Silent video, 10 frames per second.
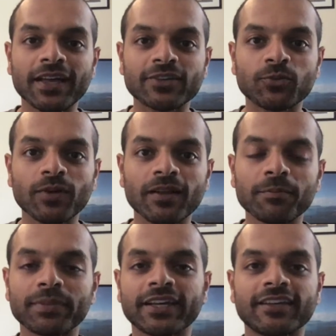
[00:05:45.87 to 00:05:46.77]
as well,
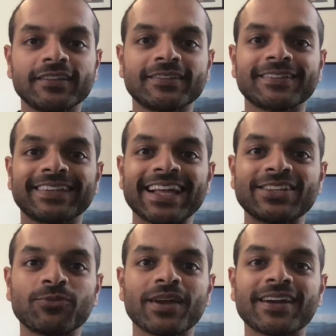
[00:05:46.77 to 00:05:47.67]
because
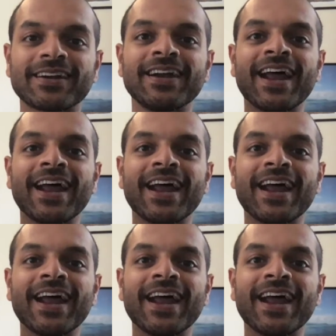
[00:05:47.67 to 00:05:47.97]
that's where